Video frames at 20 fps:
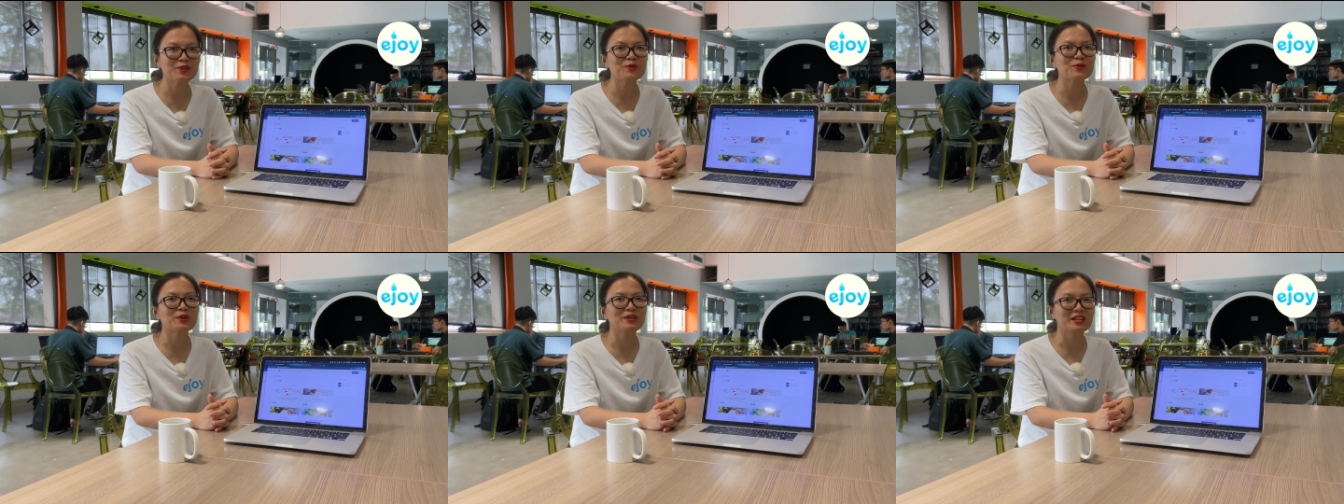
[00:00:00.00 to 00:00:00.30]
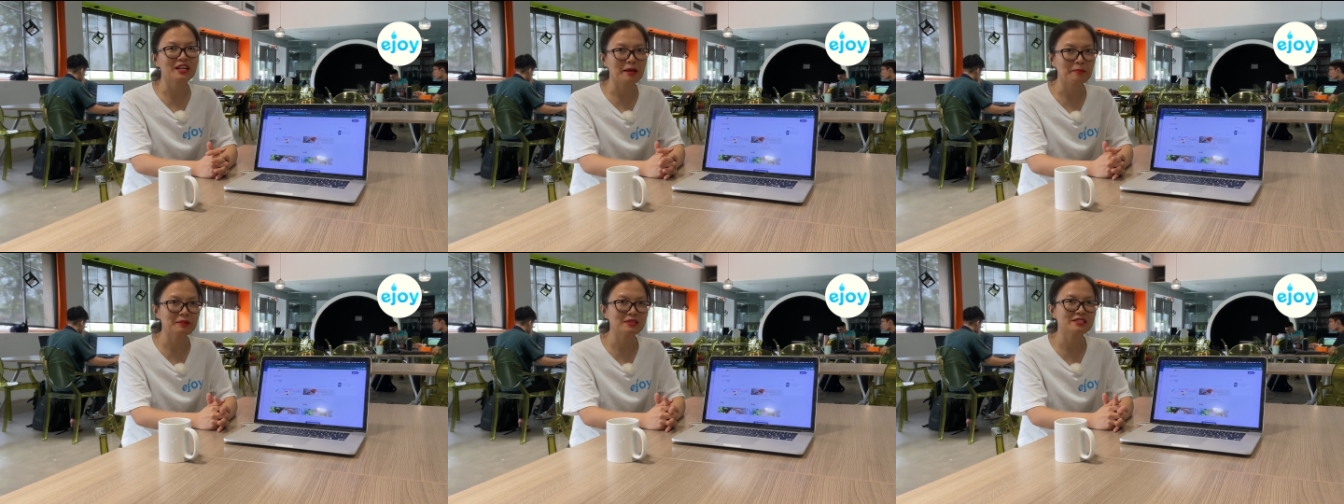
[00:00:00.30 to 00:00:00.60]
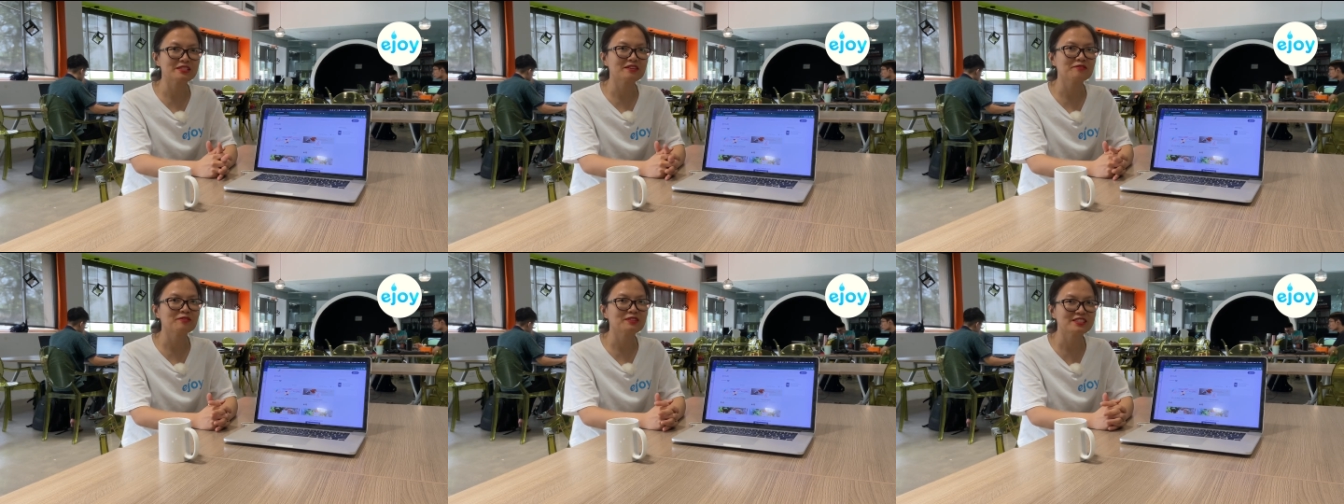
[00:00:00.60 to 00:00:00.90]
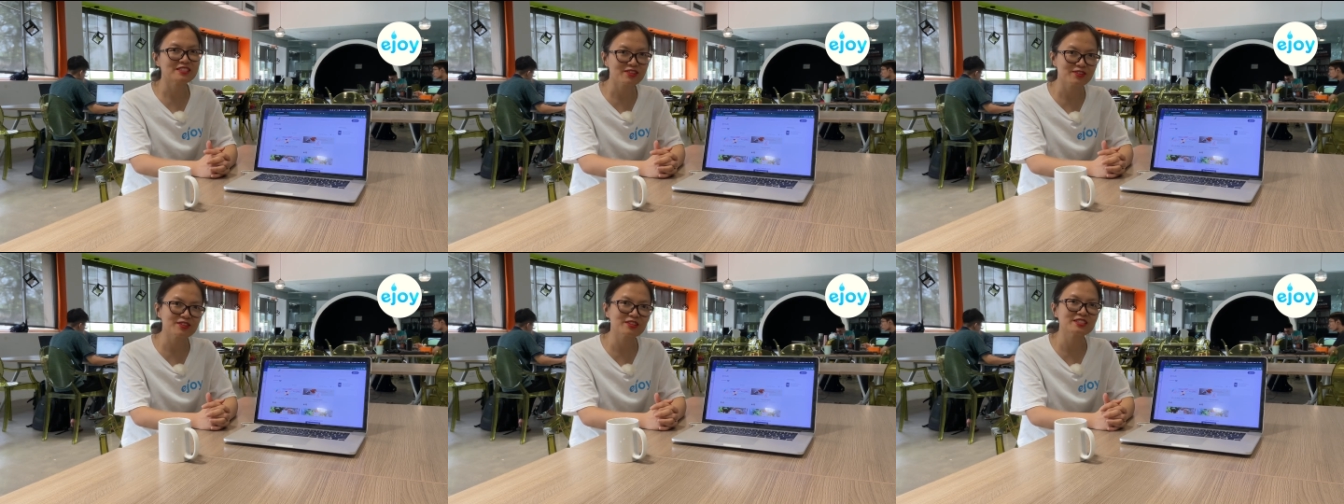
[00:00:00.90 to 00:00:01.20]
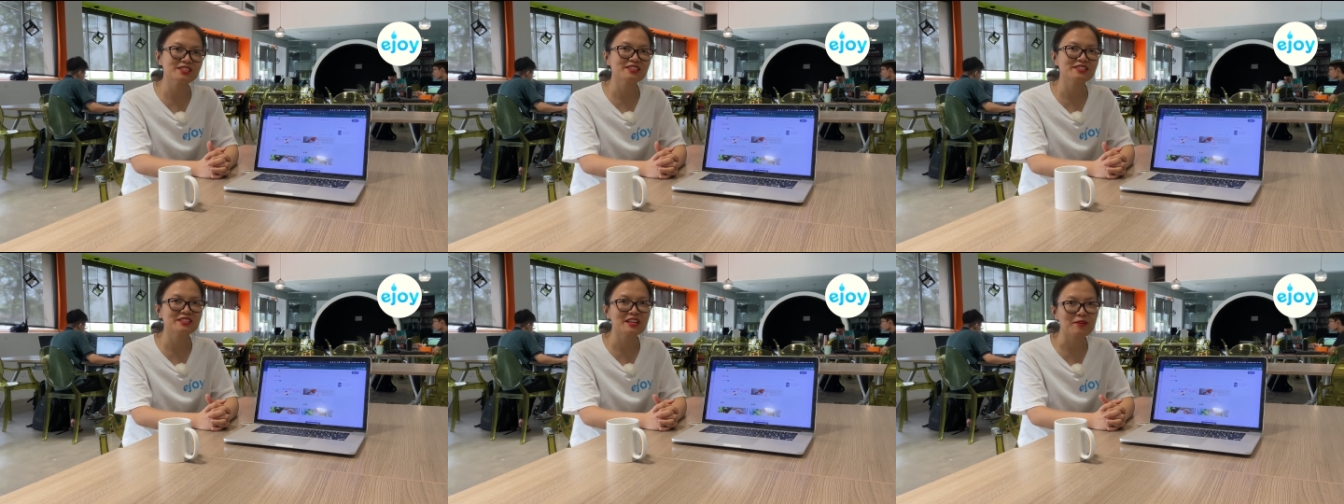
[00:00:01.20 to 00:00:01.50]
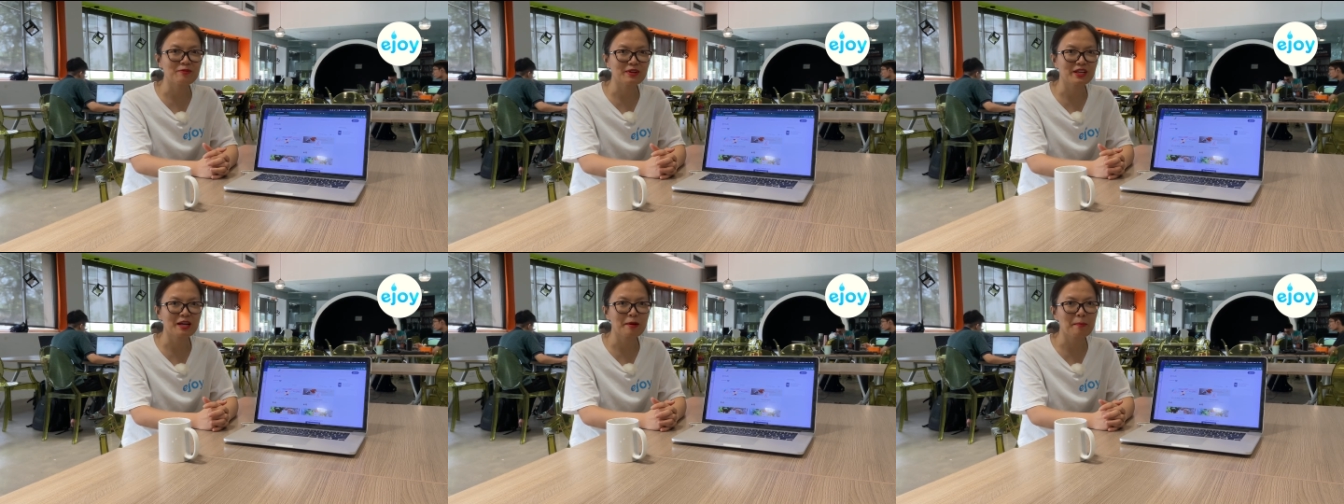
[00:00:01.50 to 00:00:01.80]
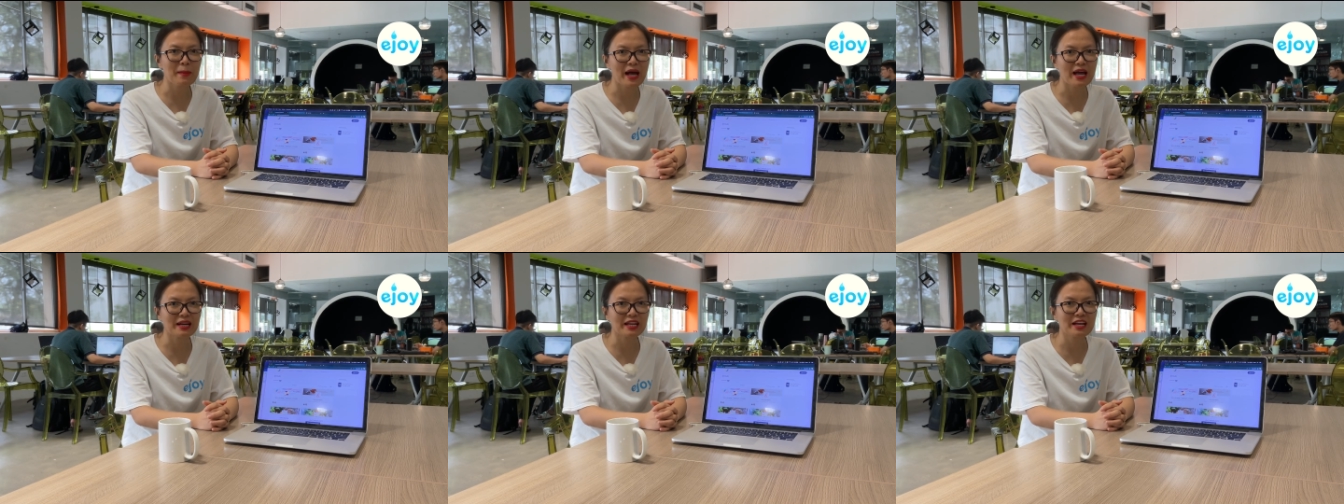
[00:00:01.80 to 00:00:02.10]
how we use AI to
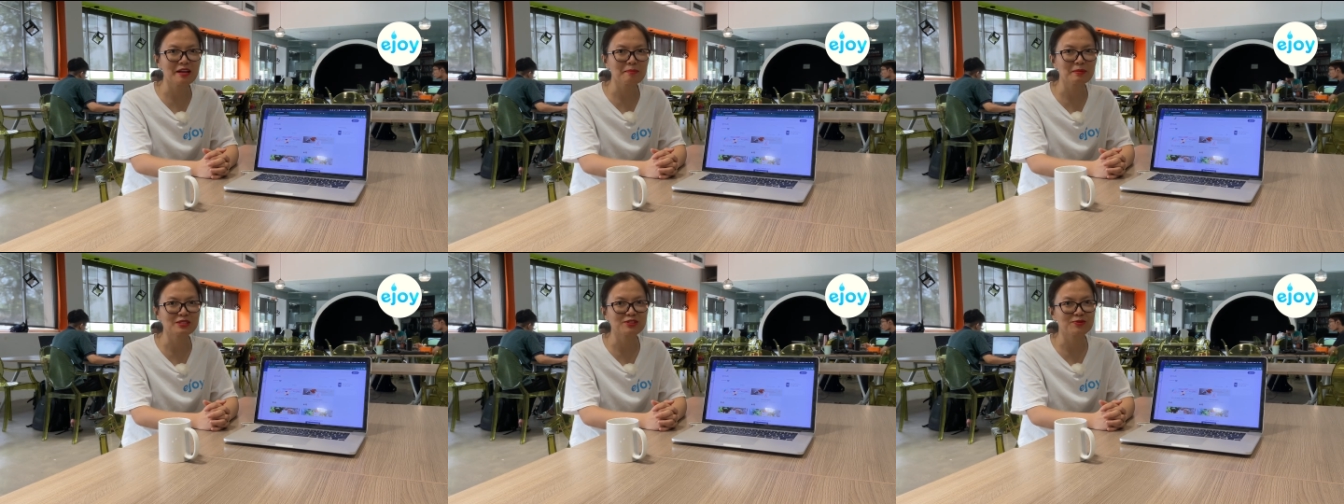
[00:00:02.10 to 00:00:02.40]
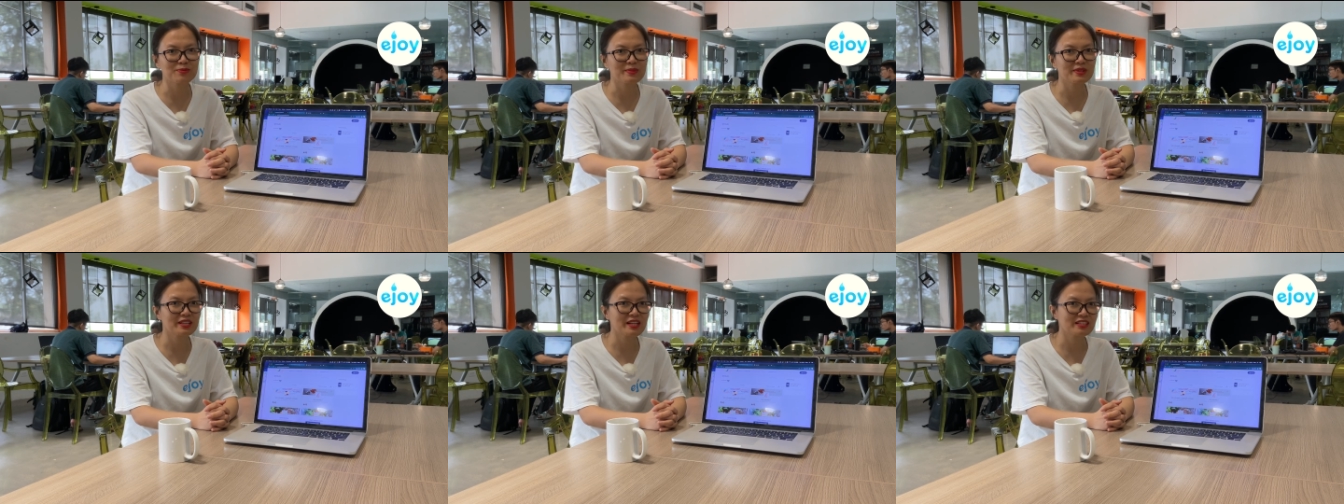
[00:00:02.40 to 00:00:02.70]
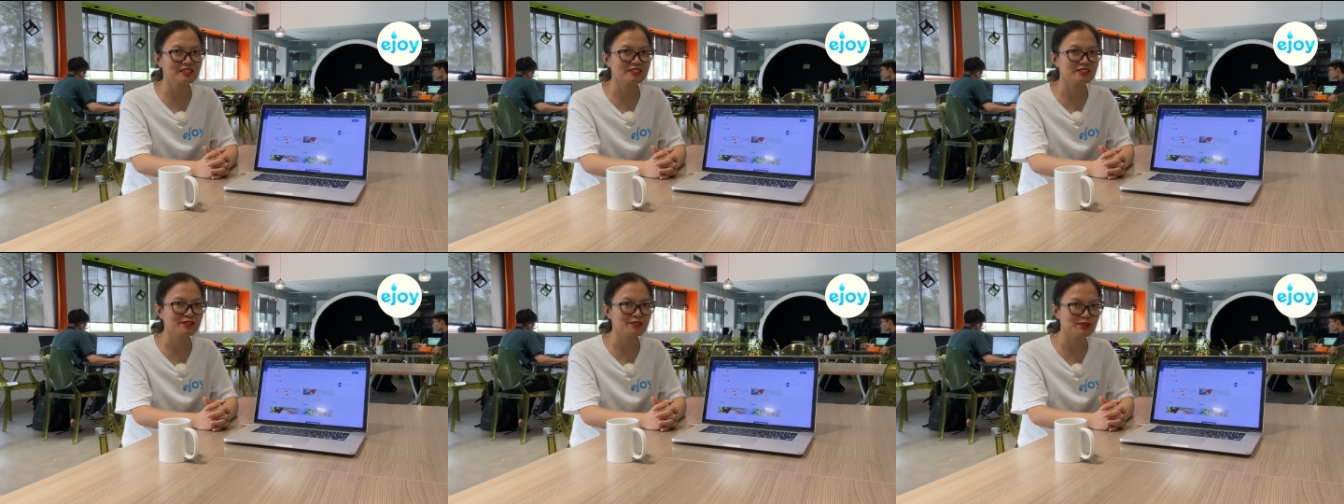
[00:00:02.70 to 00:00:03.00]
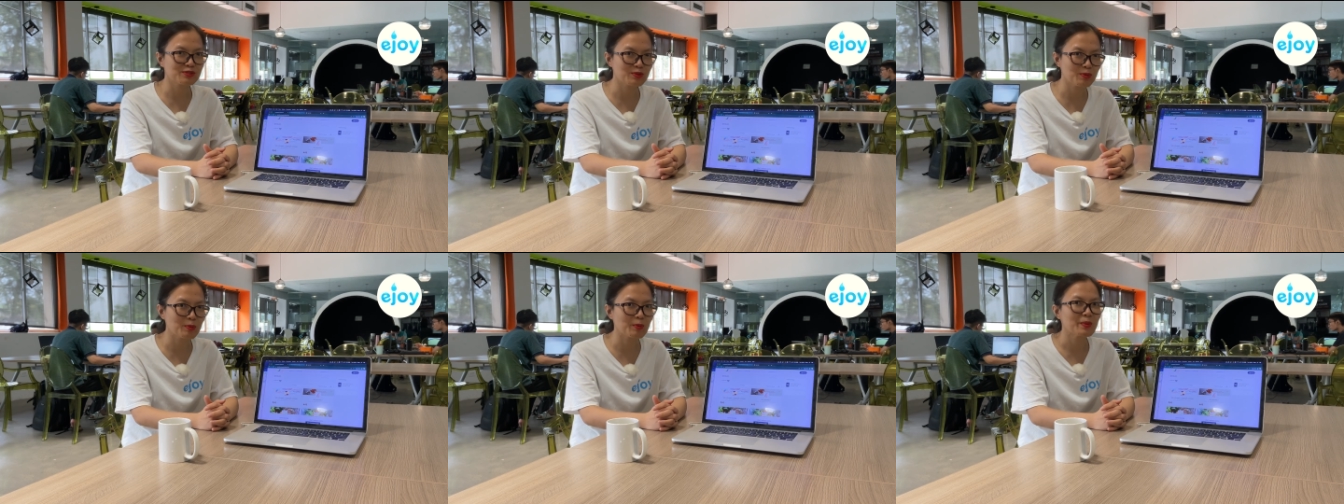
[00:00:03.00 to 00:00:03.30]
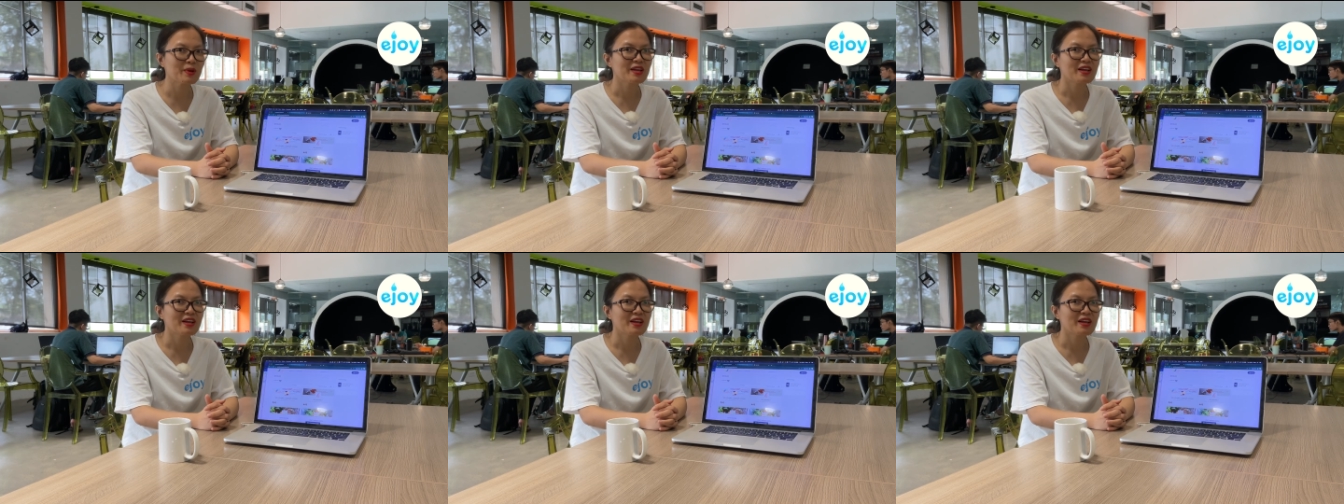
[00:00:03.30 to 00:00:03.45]
understand and grasp